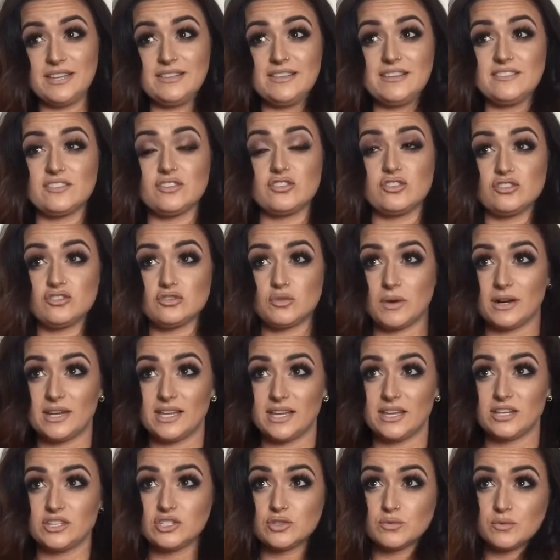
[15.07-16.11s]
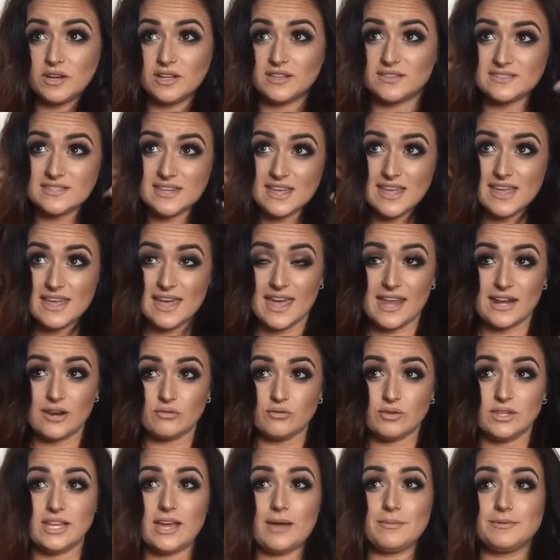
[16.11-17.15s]
These are the 20 inch ones, and it
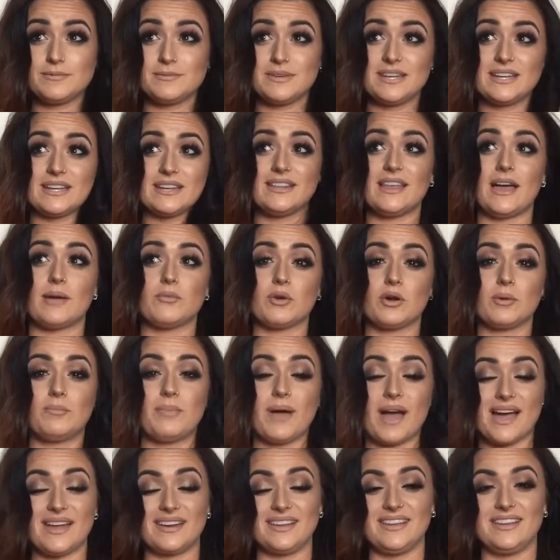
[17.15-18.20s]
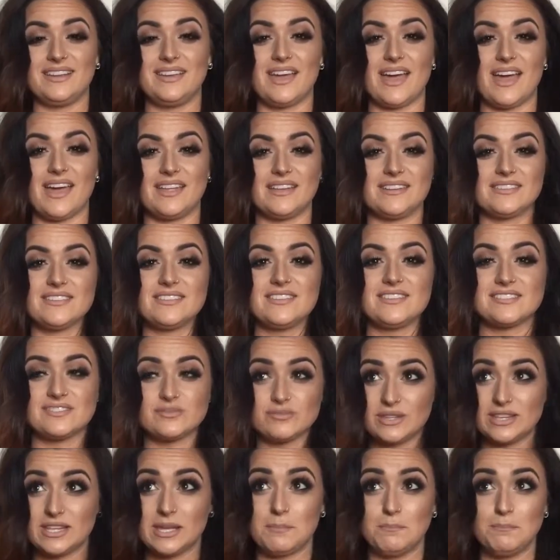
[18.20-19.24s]
really helps me to get a lot more body into this
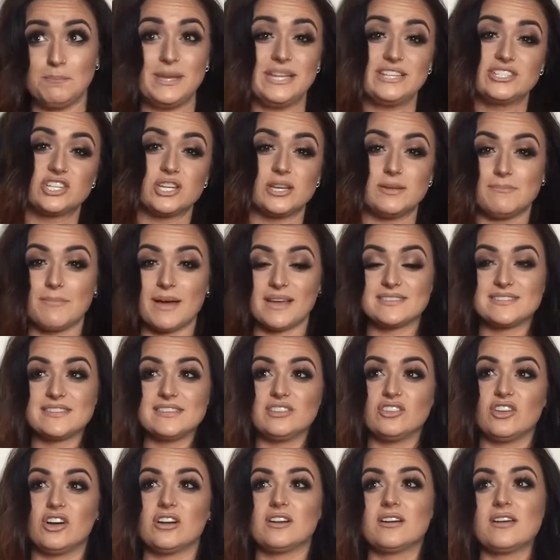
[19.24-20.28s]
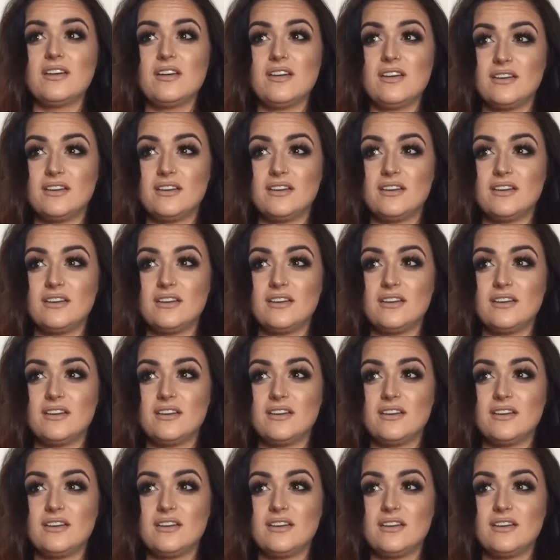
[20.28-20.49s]
really beachy messy look